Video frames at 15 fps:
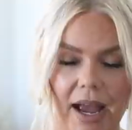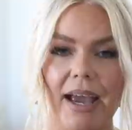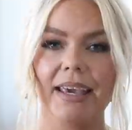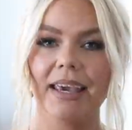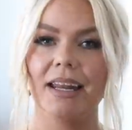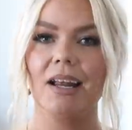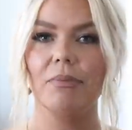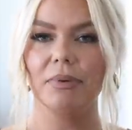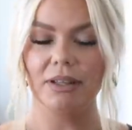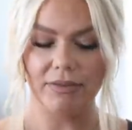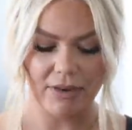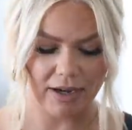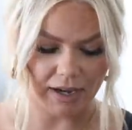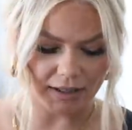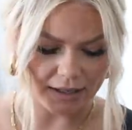I cannot
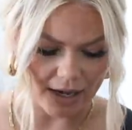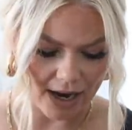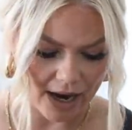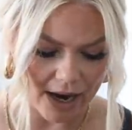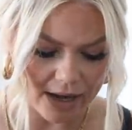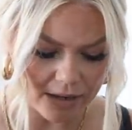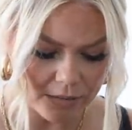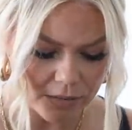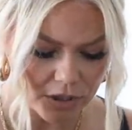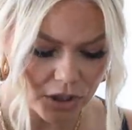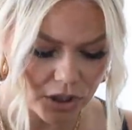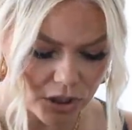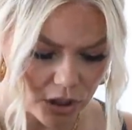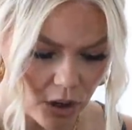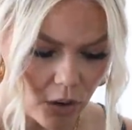believe I got that. I am
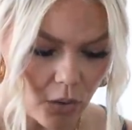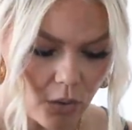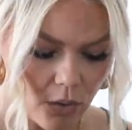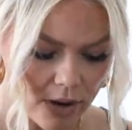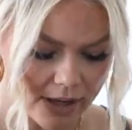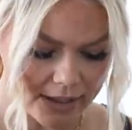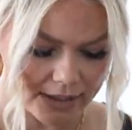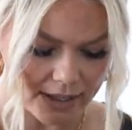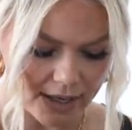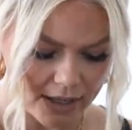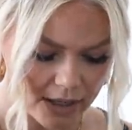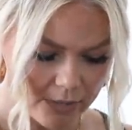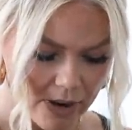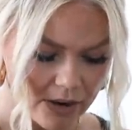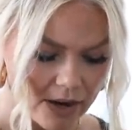so
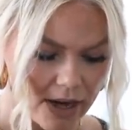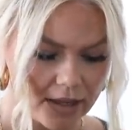excited about it.